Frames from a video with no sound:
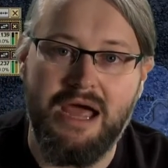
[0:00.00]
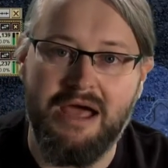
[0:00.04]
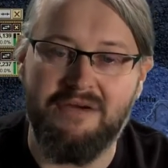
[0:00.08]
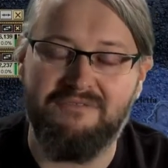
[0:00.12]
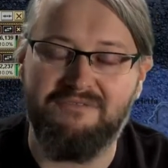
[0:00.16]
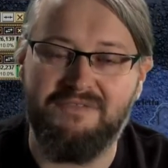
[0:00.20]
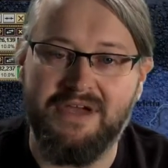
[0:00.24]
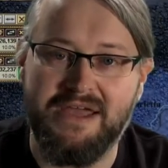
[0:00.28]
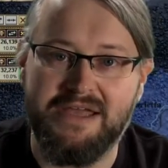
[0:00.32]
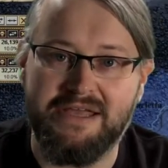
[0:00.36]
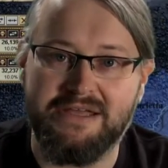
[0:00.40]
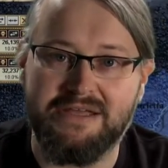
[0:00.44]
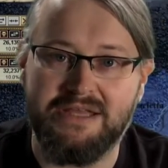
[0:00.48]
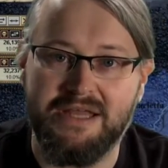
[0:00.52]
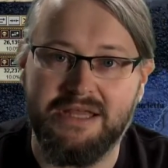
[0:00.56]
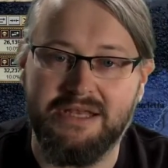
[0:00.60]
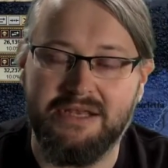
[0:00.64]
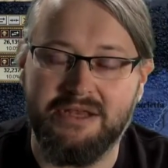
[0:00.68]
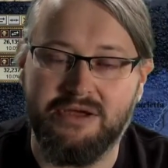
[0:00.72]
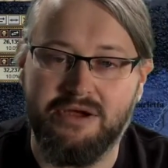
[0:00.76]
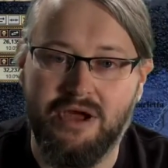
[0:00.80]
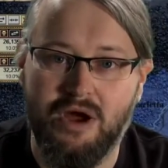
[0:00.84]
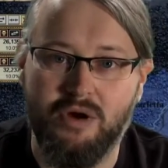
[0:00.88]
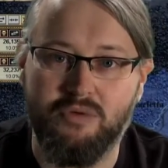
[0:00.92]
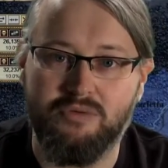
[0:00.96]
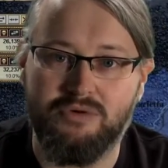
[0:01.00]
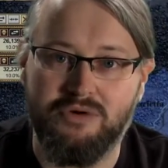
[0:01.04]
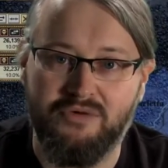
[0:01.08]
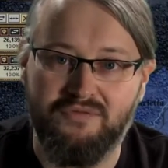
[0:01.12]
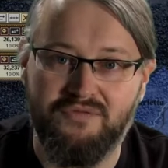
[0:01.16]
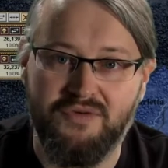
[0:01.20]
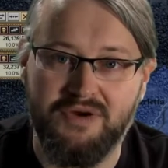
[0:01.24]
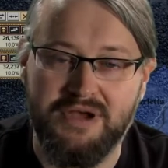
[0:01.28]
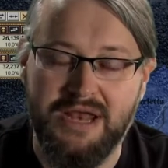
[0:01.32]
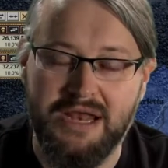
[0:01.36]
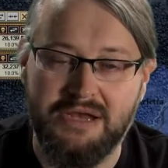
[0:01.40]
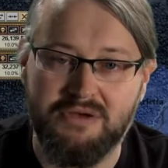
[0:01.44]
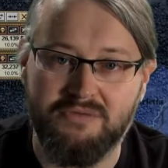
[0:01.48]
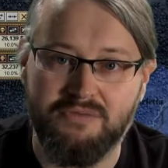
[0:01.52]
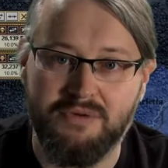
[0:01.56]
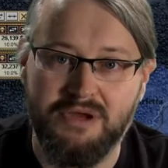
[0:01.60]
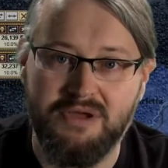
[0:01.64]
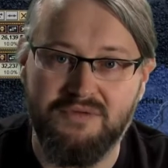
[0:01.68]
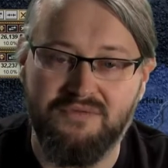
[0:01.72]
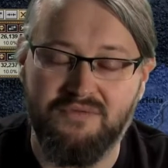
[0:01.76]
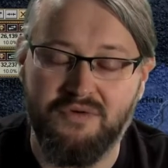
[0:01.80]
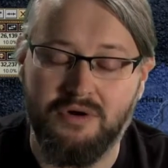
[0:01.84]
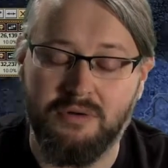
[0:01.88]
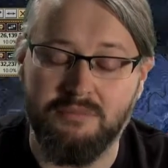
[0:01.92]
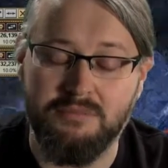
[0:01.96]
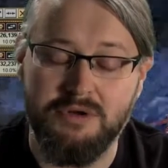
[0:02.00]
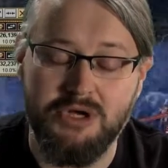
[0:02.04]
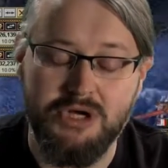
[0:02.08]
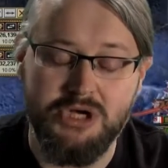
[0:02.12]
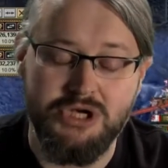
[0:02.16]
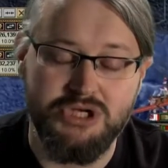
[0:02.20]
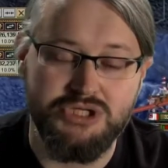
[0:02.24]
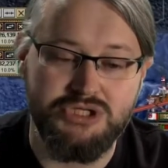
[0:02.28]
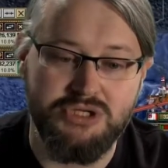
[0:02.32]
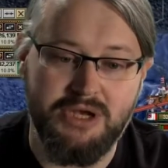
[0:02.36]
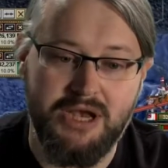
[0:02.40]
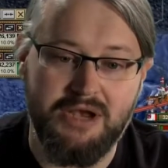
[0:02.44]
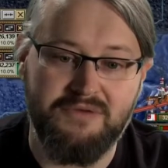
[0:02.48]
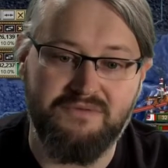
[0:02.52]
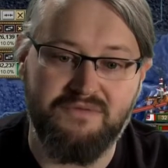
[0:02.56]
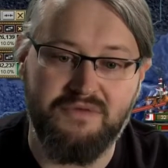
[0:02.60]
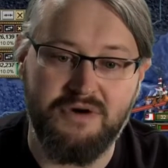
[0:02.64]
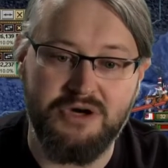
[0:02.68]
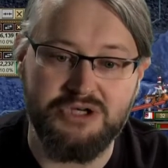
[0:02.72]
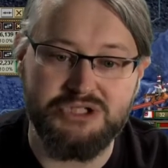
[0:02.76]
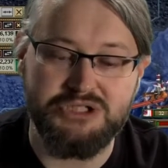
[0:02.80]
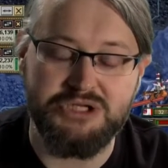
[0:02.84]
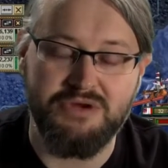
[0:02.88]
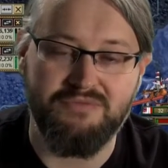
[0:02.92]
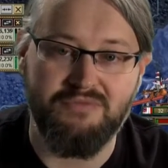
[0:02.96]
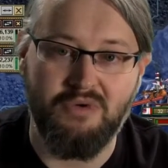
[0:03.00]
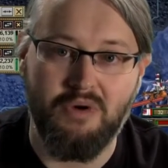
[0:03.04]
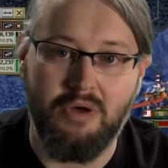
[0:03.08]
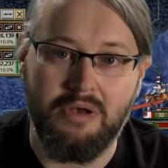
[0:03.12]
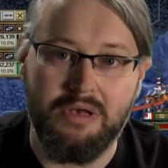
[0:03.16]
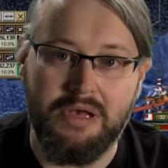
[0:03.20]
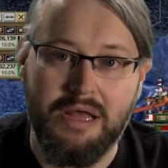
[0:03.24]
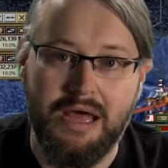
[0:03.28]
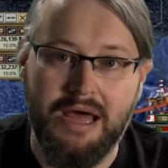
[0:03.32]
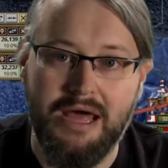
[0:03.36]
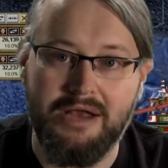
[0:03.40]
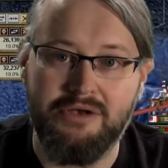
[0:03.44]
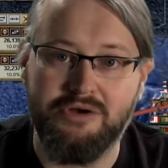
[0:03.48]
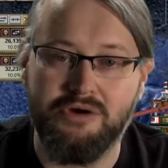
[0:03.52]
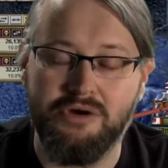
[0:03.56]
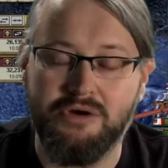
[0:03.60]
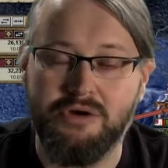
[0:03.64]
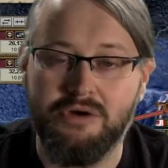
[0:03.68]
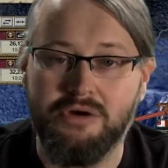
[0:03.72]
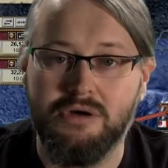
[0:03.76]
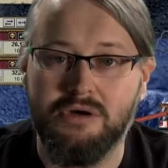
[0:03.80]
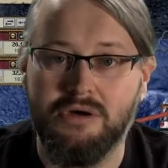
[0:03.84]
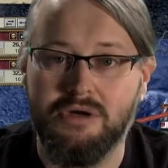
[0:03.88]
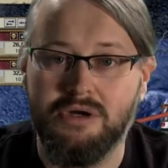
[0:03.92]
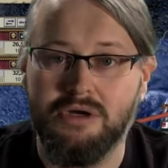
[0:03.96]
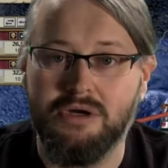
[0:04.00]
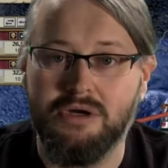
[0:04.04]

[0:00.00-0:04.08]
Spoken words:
effect in the country for that reform. So that first of all, other